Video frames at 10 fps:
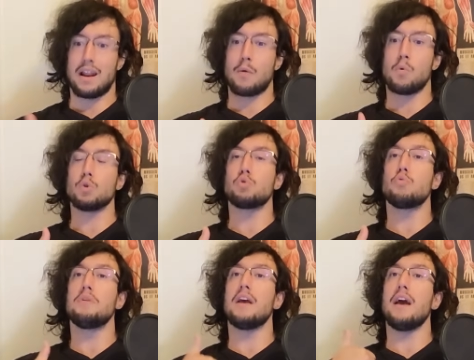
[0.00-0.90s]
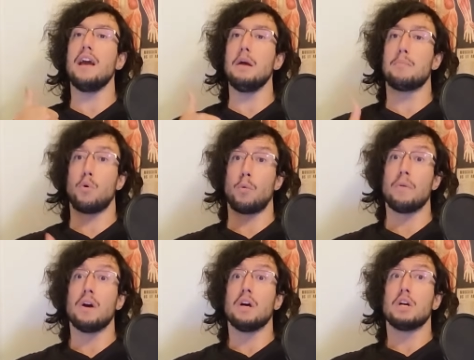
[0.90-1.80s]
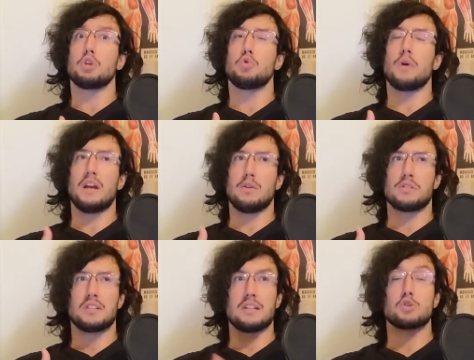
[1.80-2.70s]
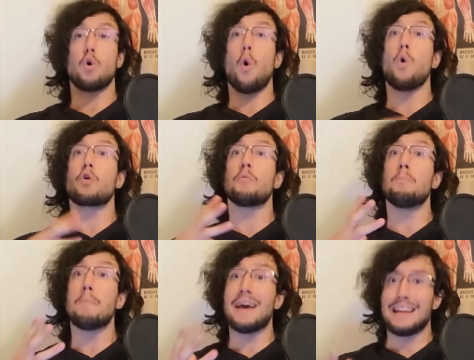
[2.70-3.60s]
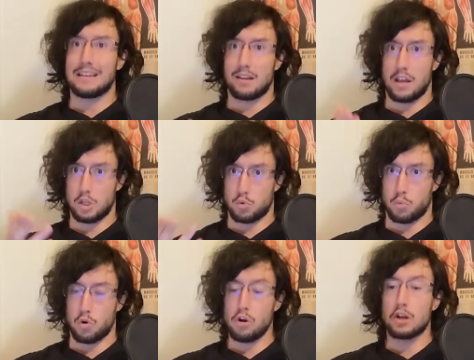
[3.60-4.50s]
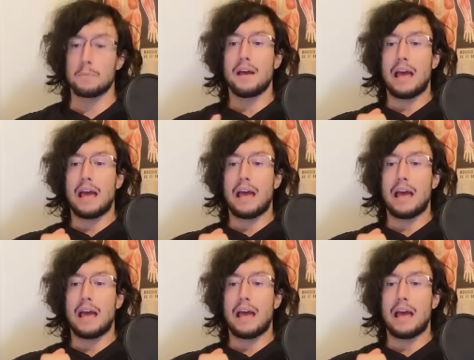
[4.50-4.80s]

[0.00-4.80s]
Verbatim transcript: And I want to be able to, in a sense, augment his work